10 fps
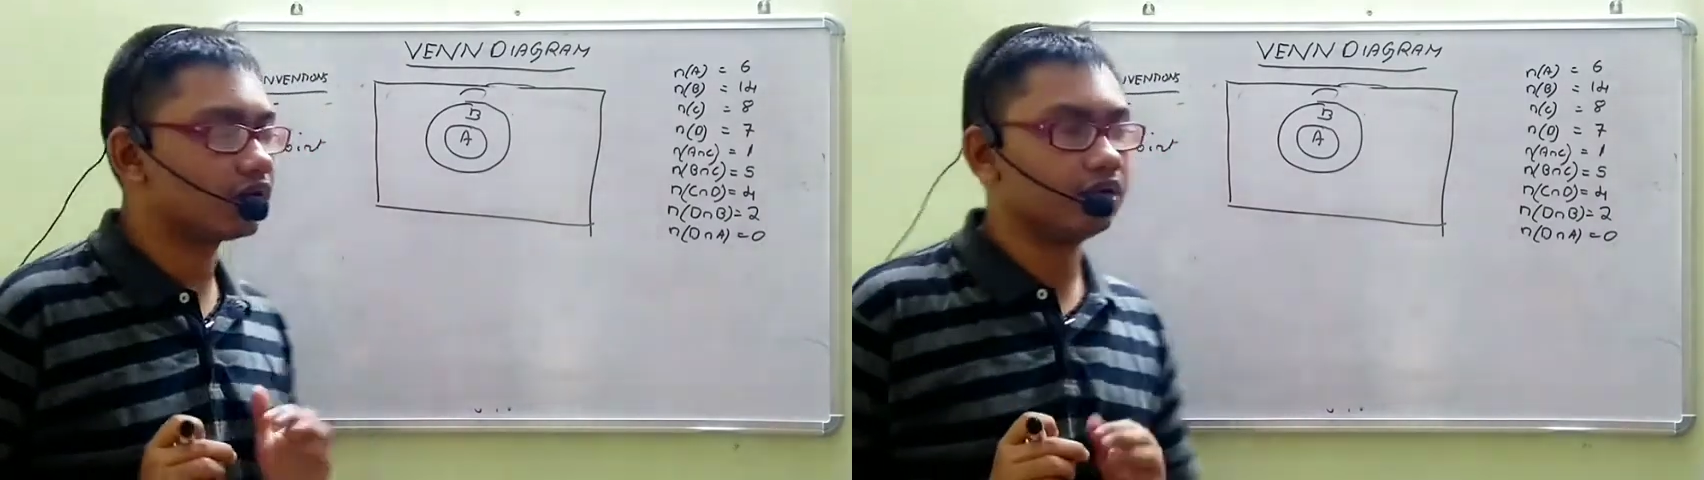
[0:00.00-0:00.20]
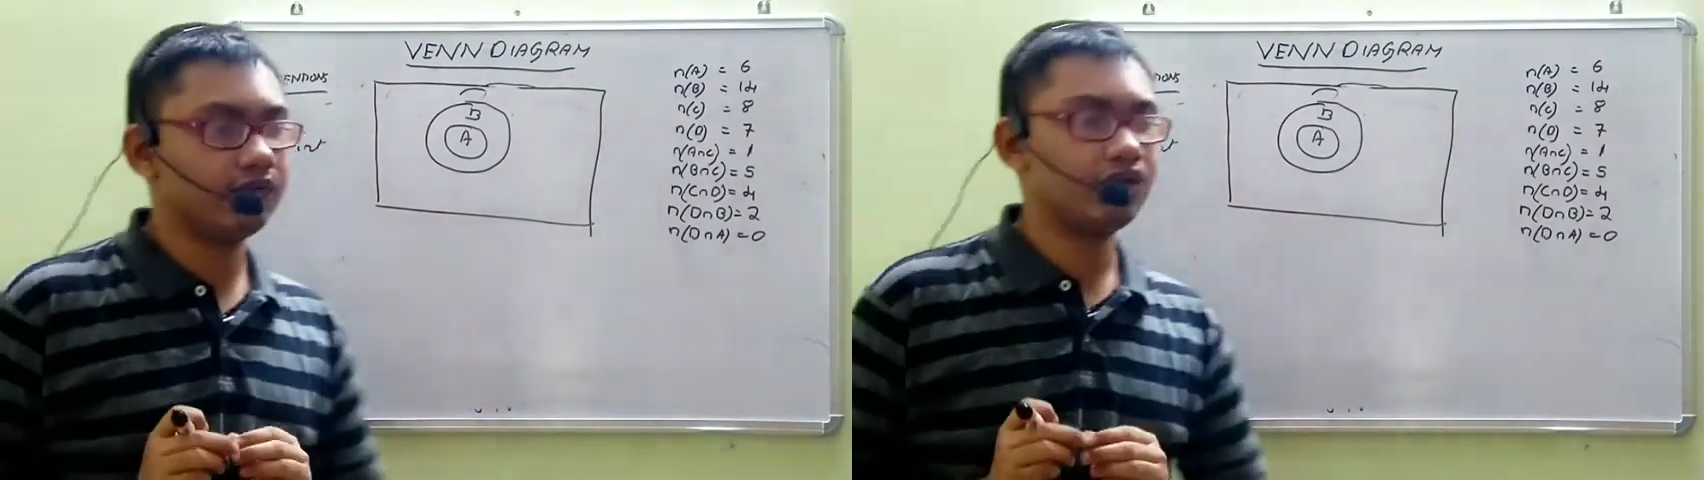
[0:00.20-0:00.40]

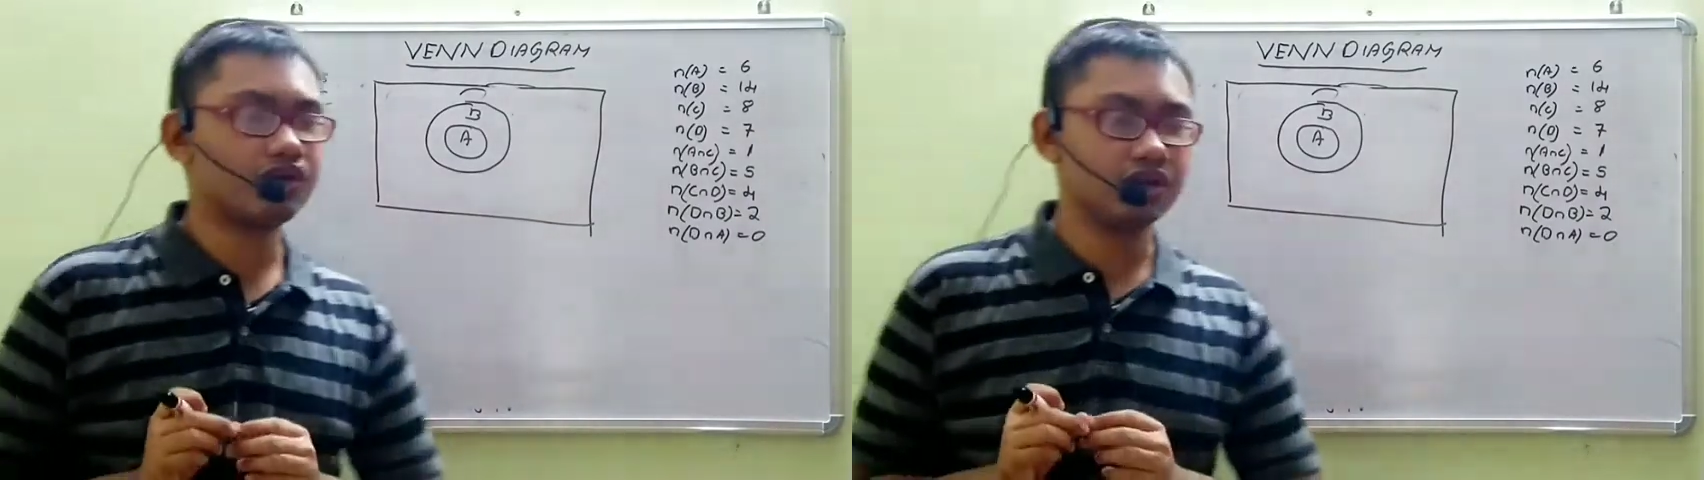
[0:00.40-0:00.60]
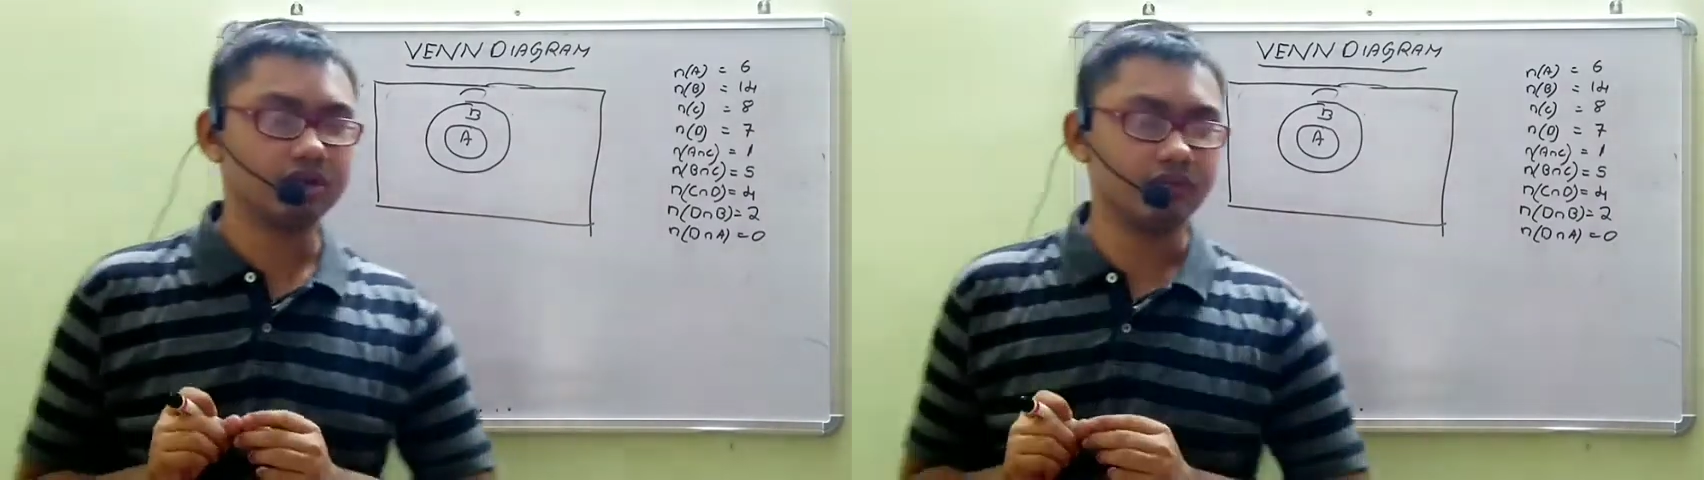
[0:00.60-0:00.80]

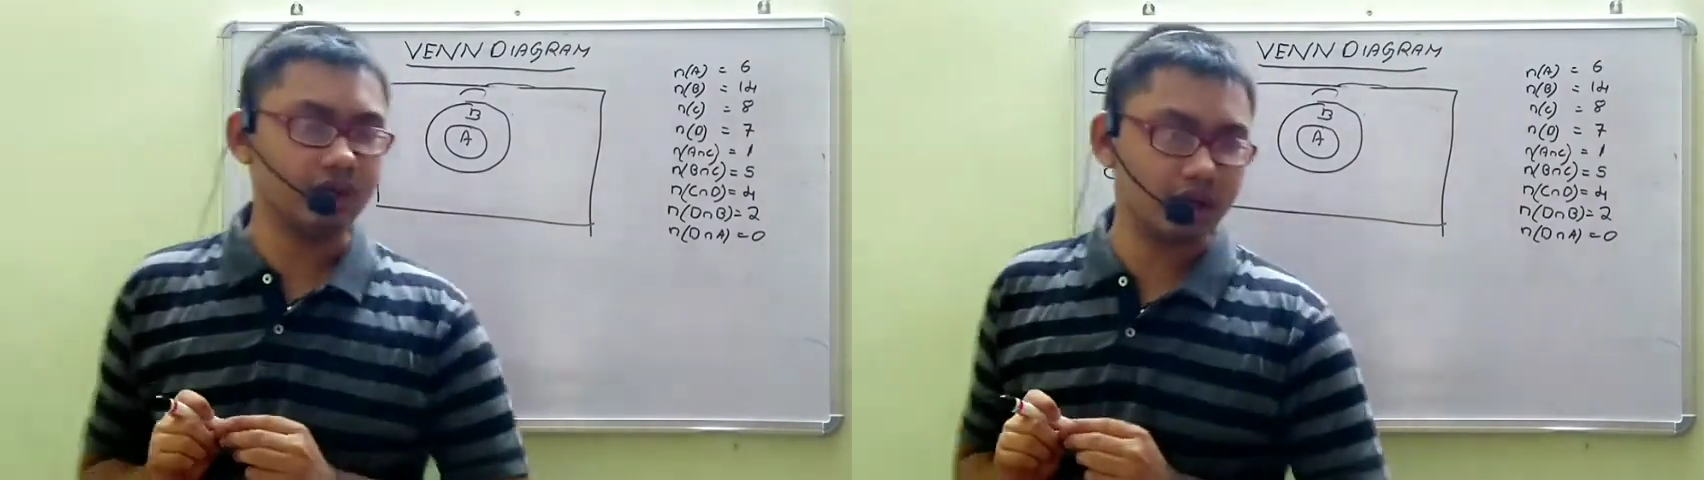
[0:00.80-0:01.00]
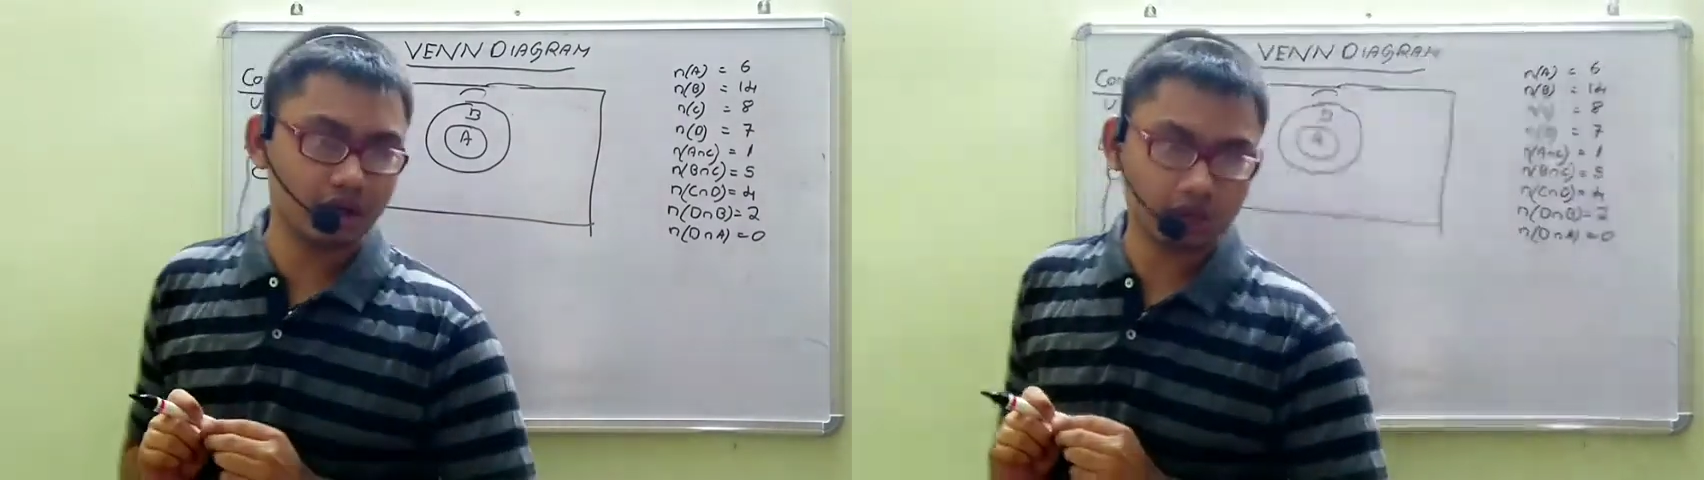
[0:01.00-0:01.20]
conventions we
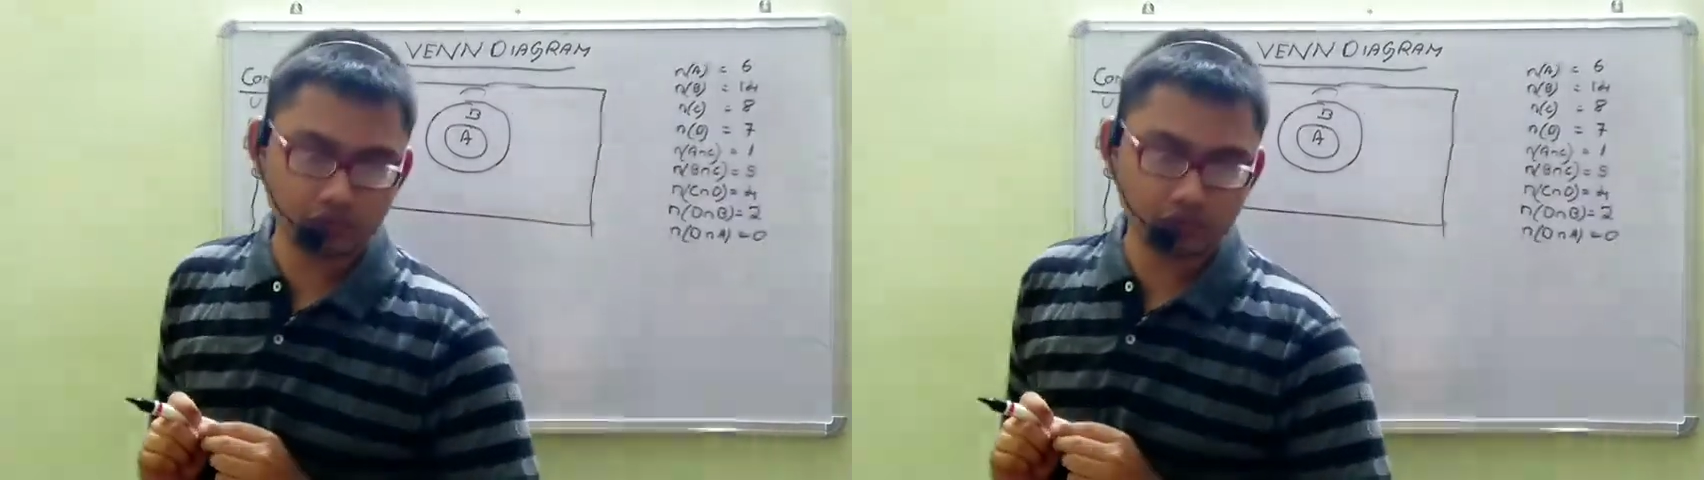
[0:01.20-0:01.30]
need to